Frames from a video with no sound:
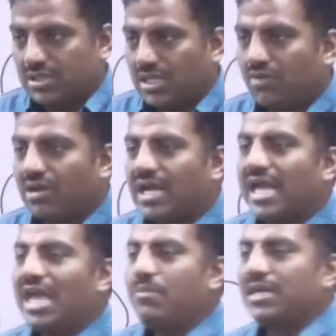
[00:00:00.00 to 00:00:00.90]
Your
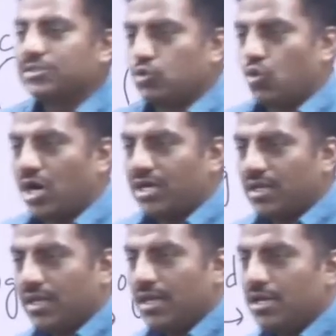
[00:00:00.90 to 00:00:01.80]
aim is to what?
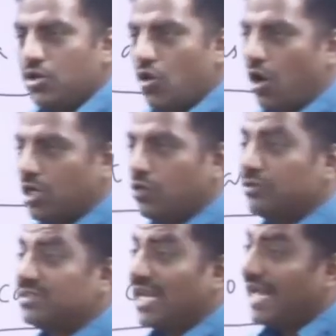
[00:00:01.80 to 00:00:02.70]
Not to
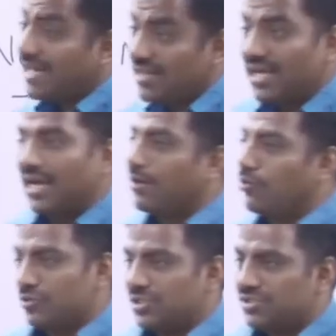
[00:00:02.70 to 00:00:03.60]
select the
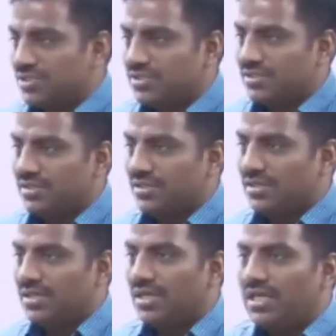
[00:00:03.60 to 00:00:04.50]
conclusions.
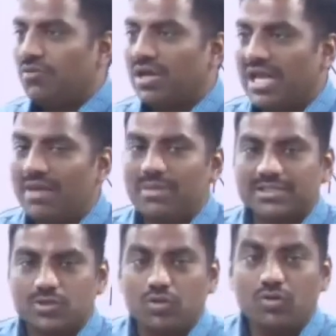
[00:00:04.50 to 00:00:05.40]
Your aim is
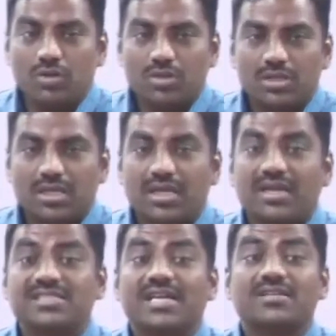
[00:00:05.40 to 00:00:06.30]
to
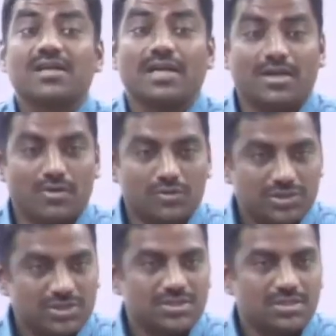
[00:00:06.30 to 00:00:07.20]
reject the
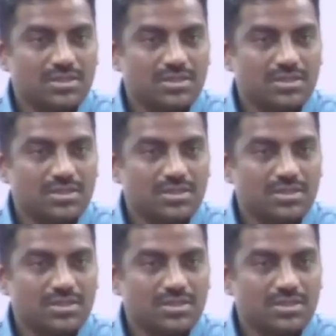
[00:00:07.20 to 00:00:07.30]
conclusions.